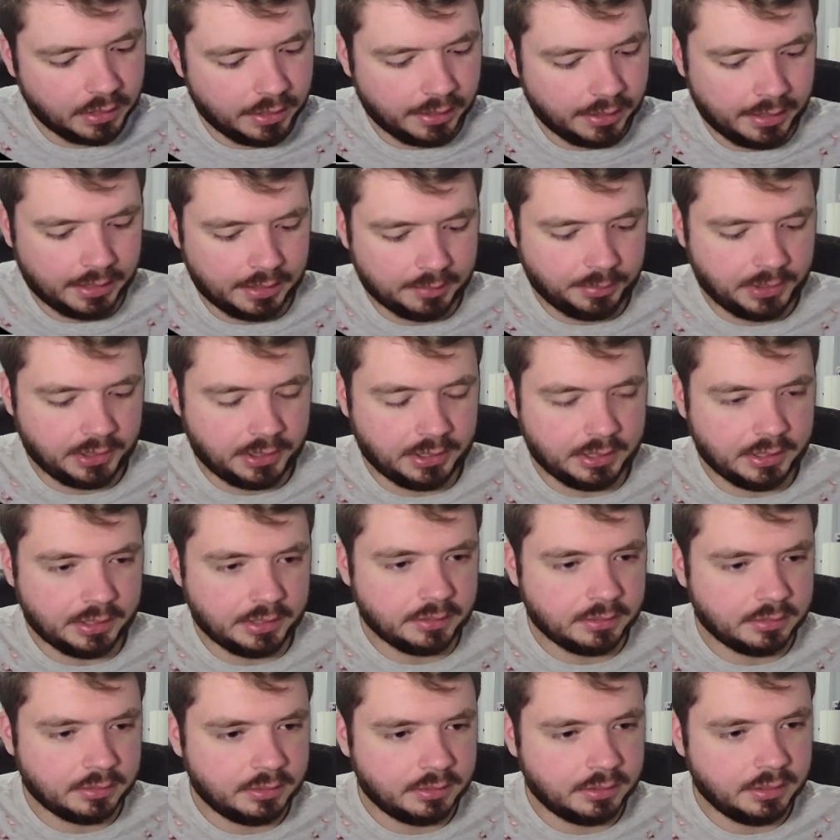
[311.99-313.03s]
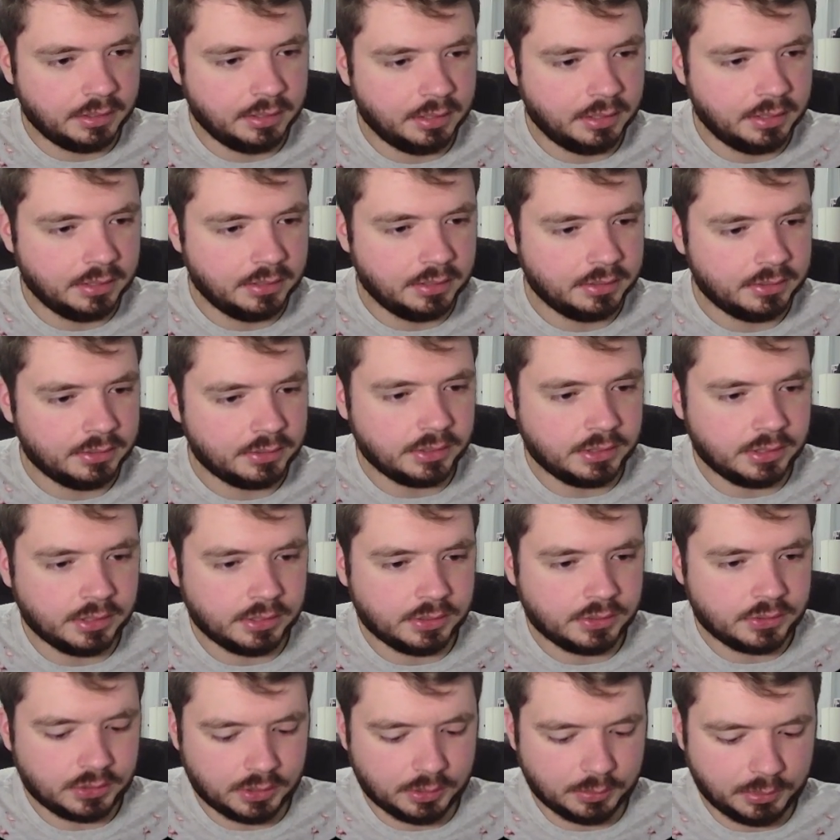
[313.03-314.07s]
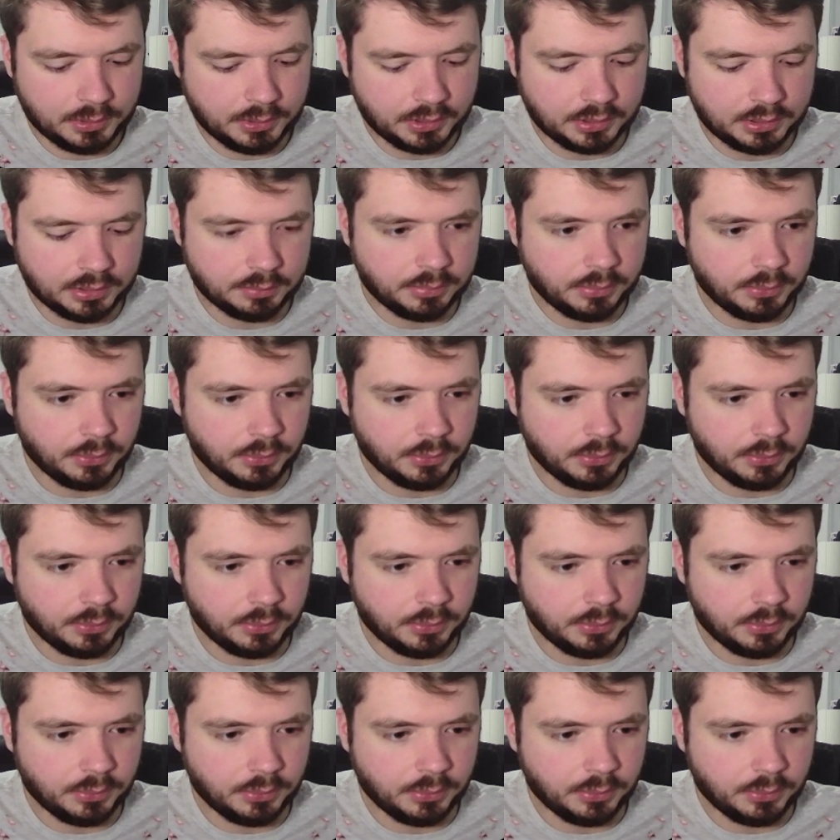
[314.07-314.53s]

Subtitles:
IP DHCP